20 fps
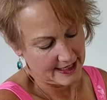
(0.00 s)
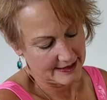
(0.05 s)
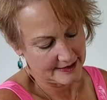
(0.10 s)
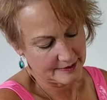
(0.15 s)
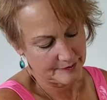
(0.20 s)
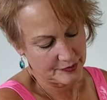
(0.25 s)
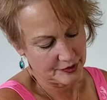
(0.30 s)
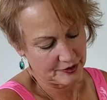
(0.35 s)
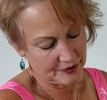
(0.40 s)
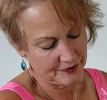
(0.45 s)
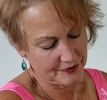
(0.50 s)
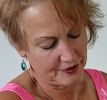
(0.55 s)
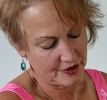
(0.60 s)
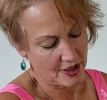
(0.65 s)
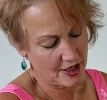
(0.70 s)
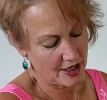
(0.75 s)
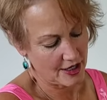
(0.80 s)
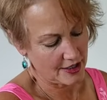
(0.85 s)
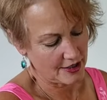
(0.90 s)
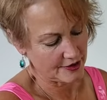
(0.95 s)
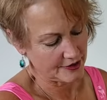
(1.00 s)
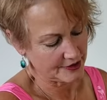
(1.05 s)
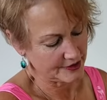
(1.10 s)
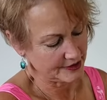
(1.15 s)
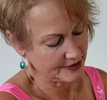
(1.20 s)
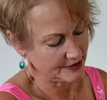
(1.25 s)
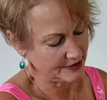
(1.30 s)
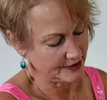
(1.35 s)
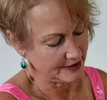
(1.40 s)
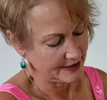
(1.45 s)
Has a beautiful
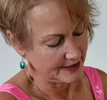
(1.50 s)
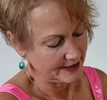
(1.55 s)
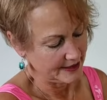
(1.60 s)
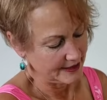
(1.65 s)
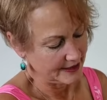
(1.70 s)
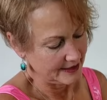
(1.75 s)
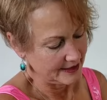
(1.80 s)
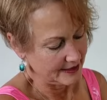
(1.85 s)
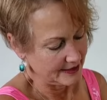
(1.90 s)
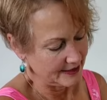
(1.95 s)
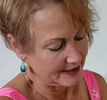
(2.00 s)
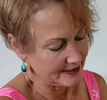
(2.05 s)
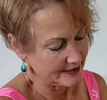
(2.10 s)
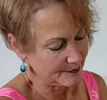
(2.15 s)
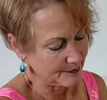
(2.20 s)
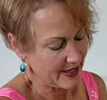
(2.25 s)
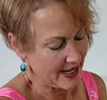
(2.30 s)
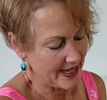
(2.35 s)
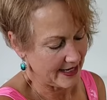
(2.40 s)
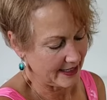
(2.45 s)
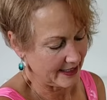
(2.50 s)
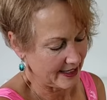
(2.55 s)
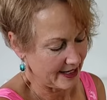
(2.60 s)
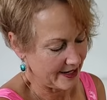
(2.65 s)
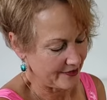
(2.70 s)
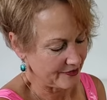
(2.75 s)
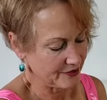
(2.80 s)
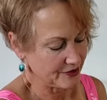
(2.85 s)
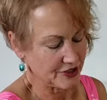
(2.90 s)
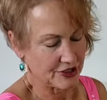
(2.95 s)
arch. It's patent
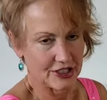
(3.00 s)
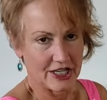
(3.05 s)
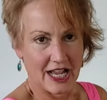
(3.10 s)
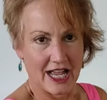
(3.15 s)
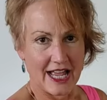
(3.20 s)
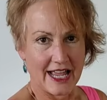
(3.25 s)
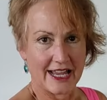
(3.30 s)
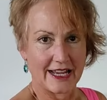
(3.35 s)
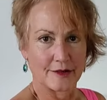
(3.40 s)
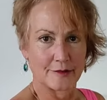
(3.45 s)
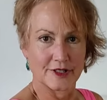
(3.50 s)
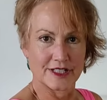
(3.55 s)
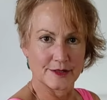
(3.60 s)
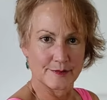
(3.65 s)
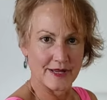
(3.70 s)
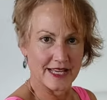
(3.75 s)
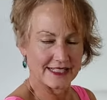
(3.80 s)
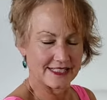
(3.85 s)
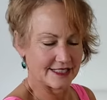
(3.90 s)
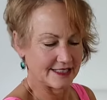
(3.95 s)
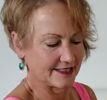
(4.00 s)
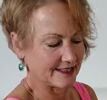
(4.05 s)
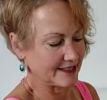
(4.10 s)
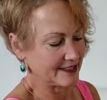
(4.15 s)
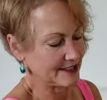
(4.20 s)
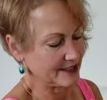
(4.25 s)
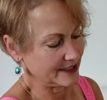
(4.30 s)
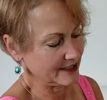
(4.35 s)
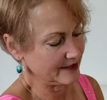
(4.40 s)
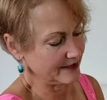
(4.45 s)
leather shine, which matches the
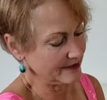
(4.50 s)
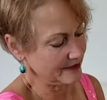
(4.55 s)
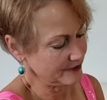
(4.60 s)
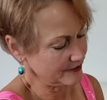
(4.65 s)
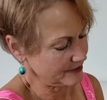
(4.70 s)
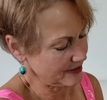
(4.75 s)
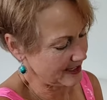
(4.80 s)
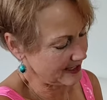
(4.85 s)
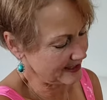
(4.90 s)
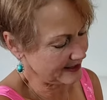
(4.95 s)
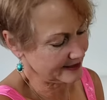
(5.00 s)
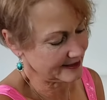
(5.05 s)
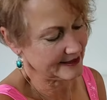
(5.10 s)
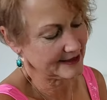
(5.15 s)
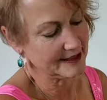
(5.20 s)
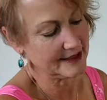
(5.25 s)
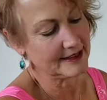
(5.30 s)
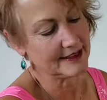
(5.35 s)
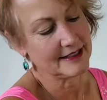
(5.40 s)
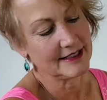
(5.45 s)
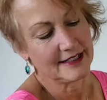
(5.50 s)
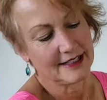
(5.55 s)
sheen of the dress.